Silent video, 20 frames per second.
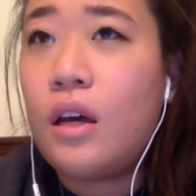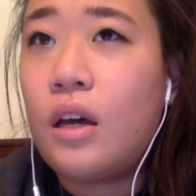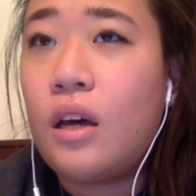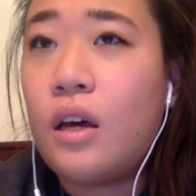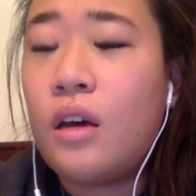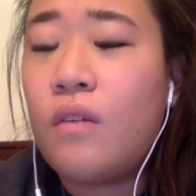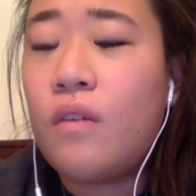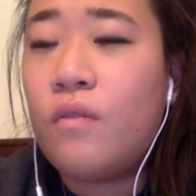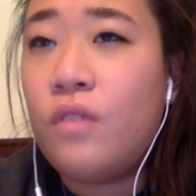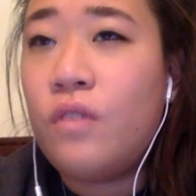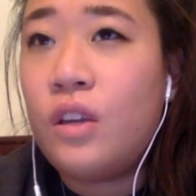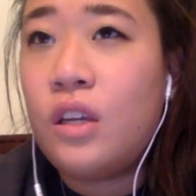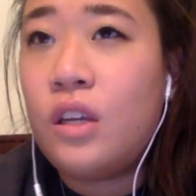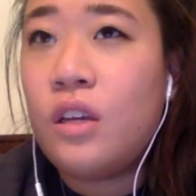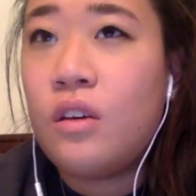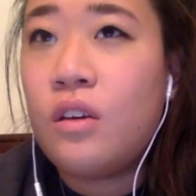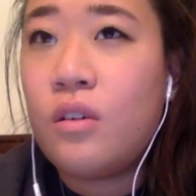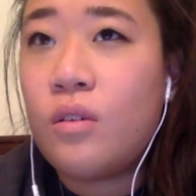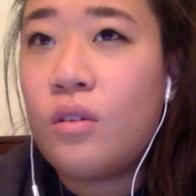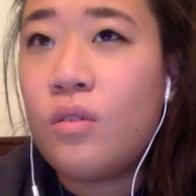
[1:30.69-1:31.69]
a
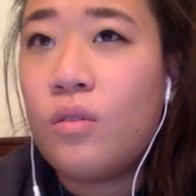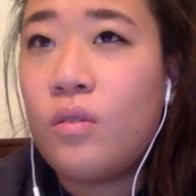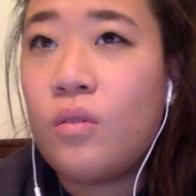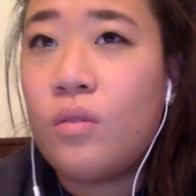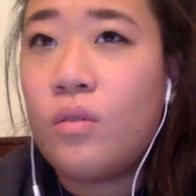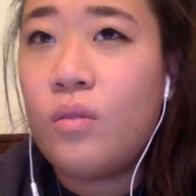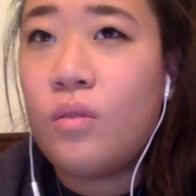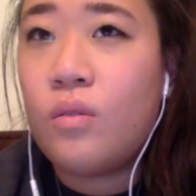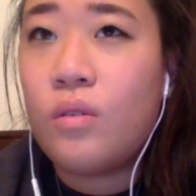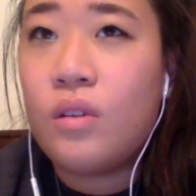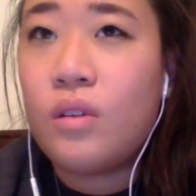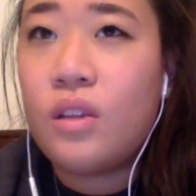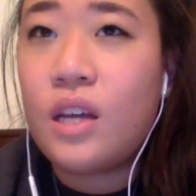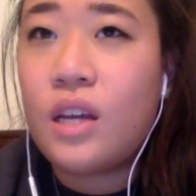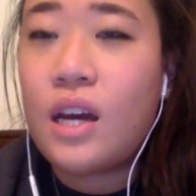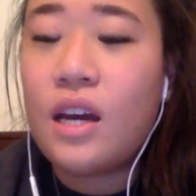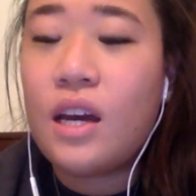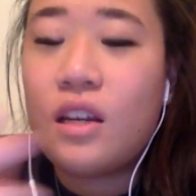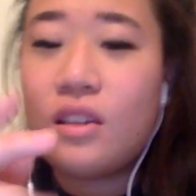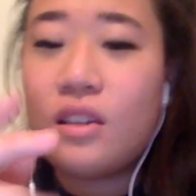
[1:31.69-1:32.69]
video
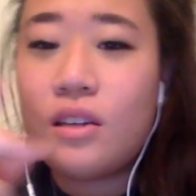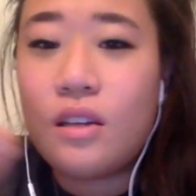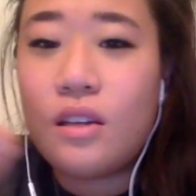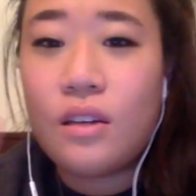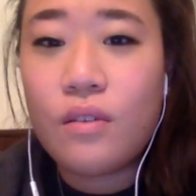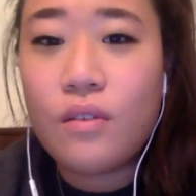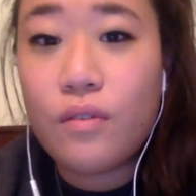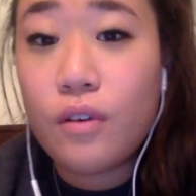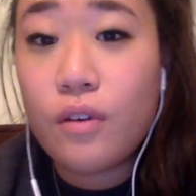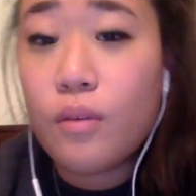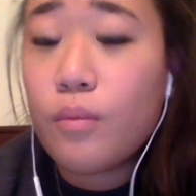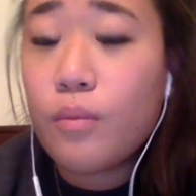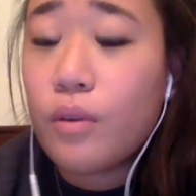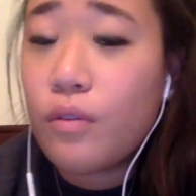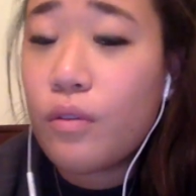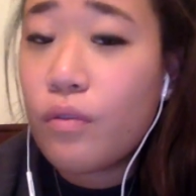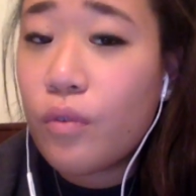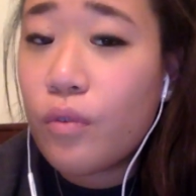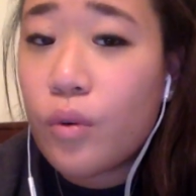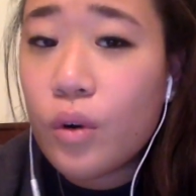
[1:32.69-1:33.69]
that I filmed
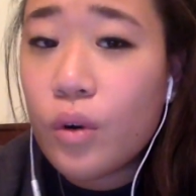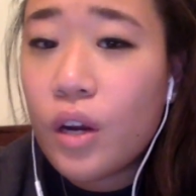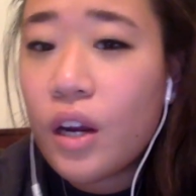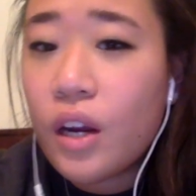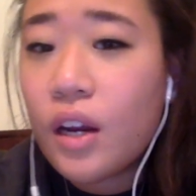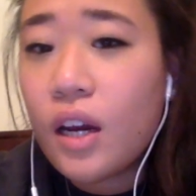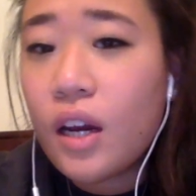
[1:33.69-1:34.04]
before.